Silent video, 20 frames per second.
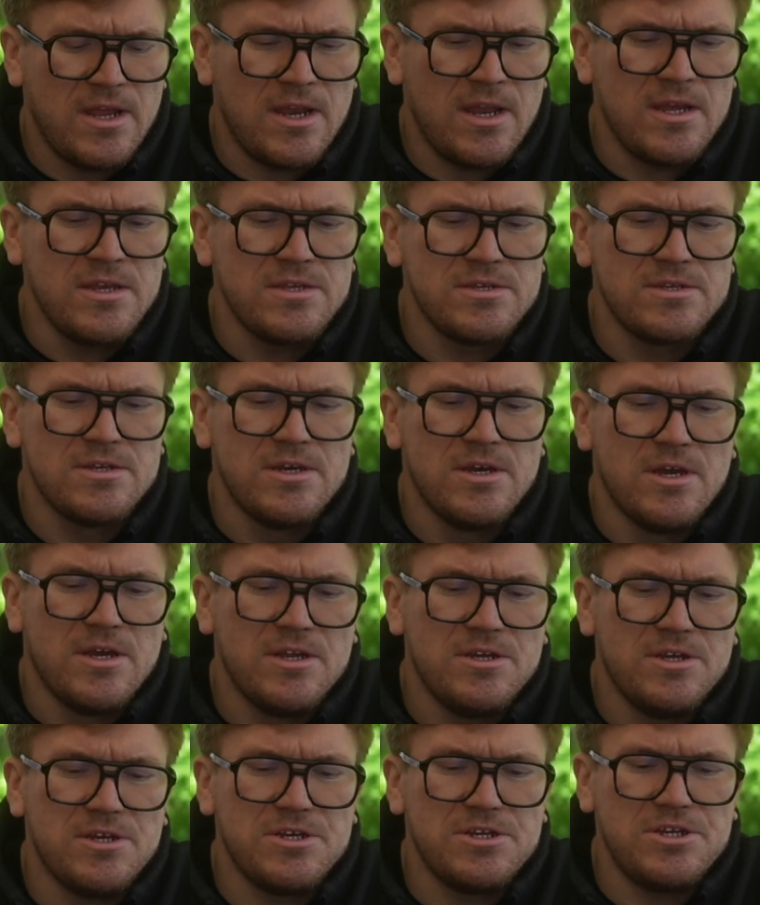in this
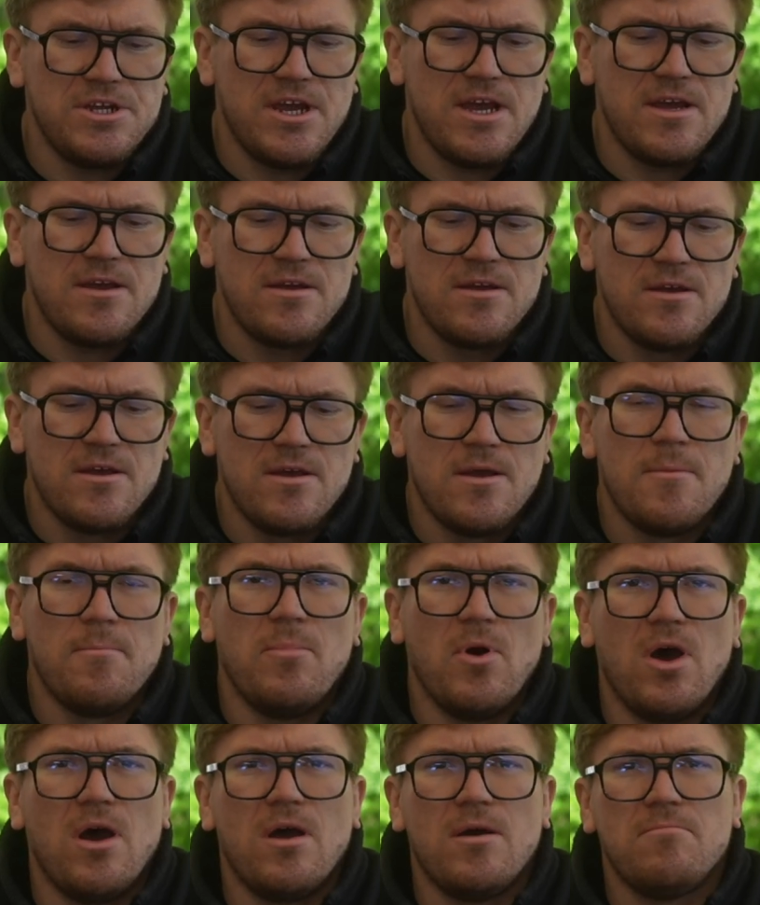just yet,
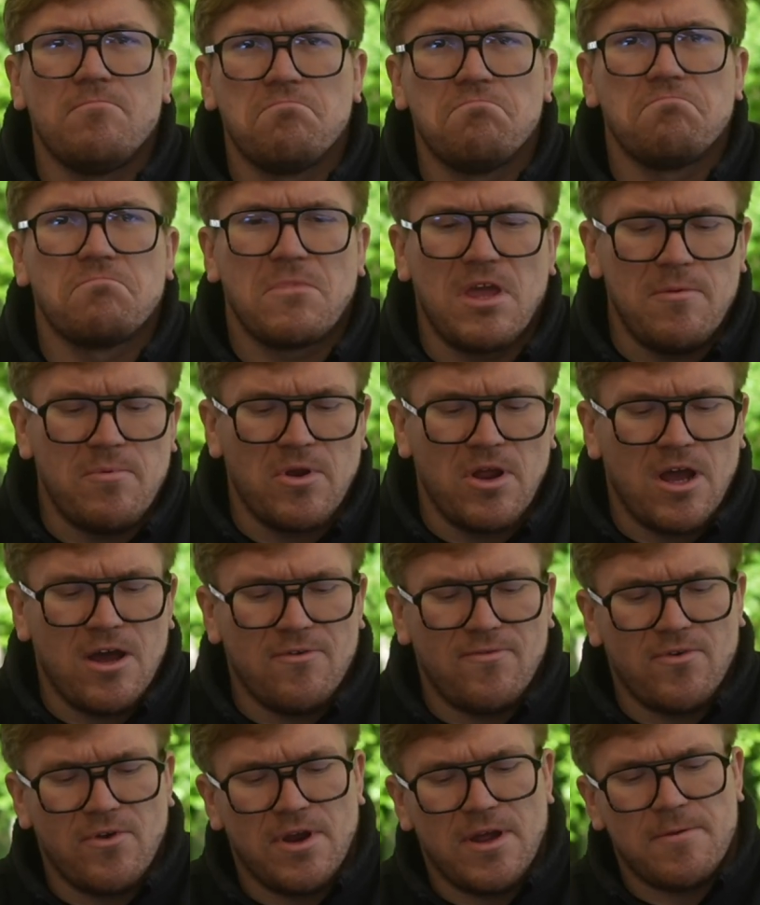but keep an eye
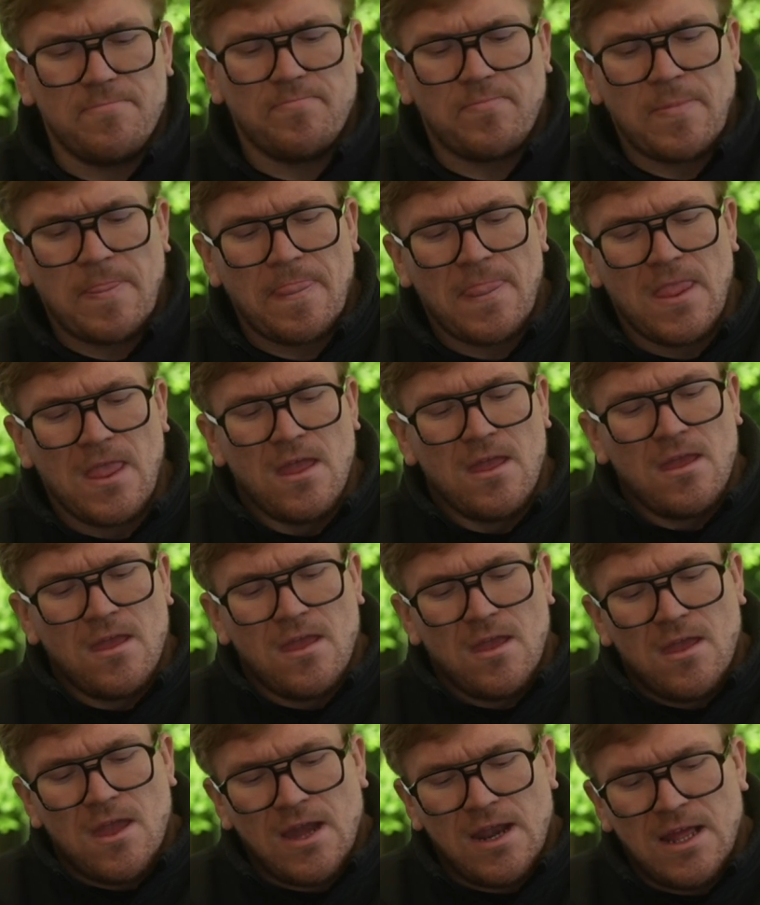out for it.
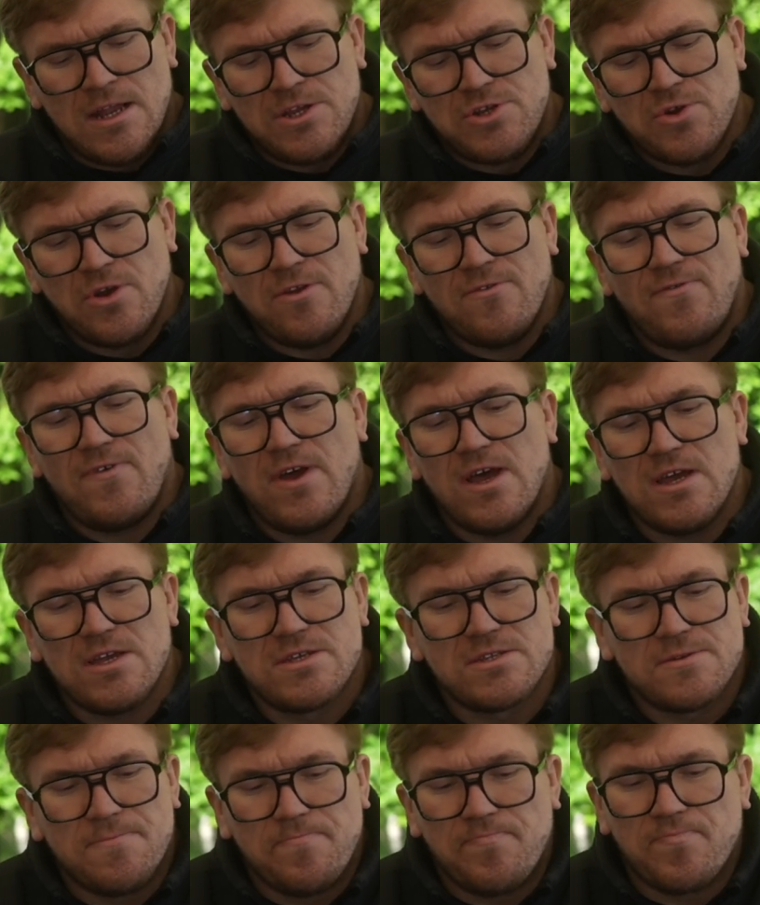And then joint
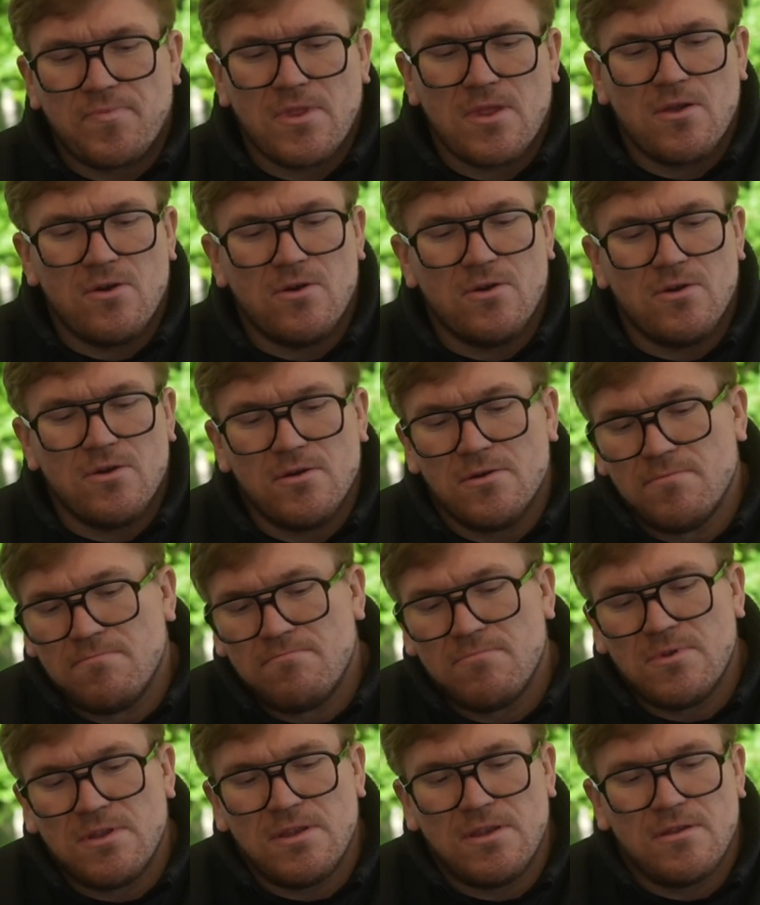first or
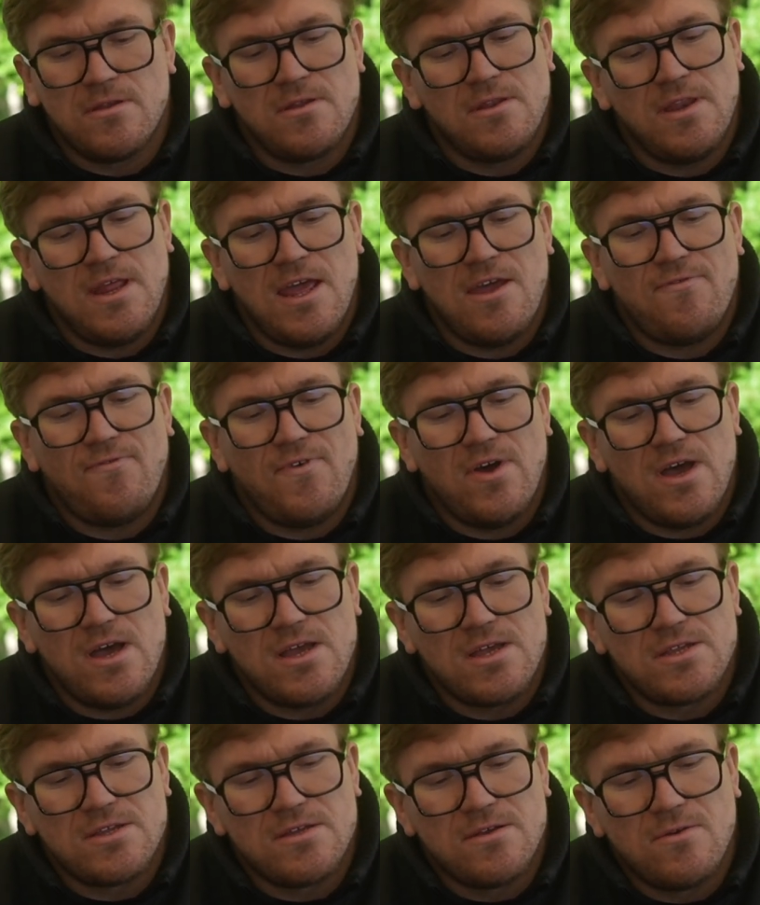near
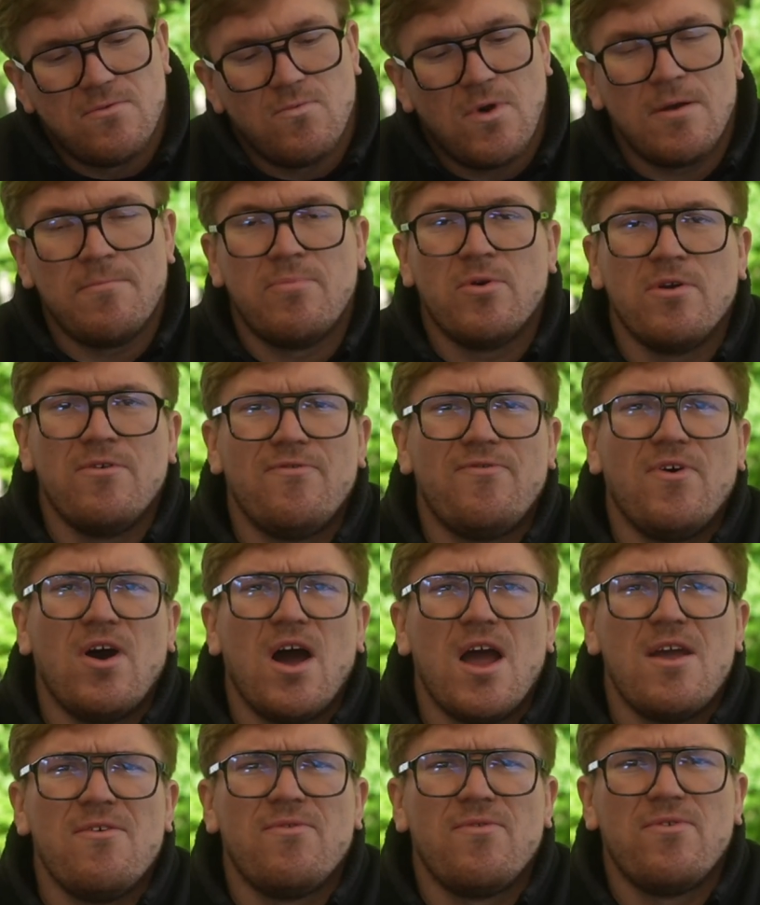first
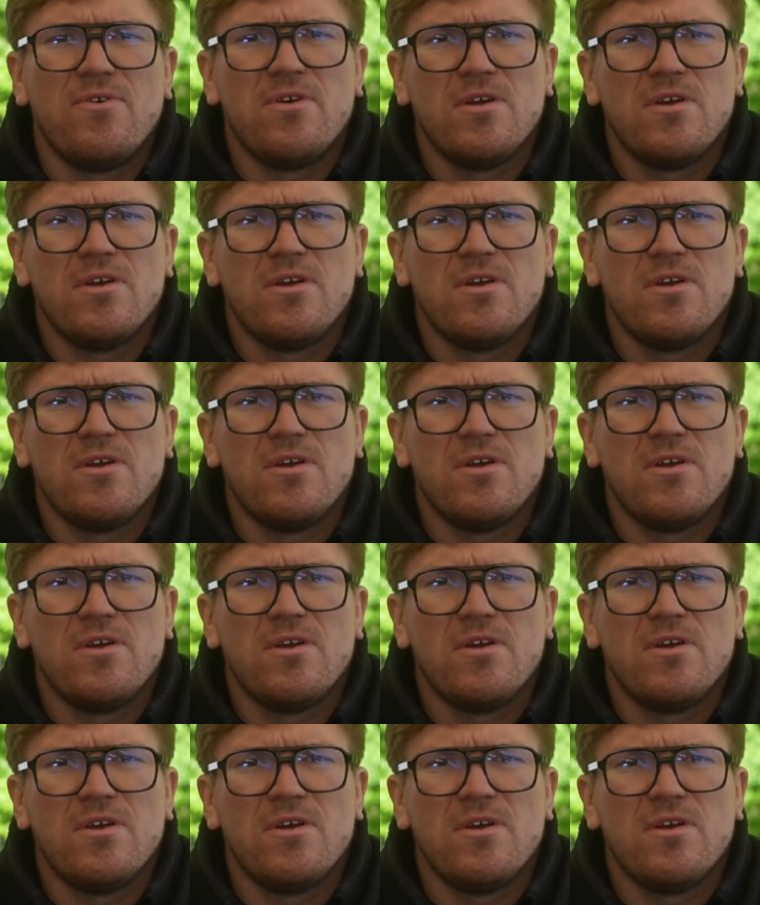1.5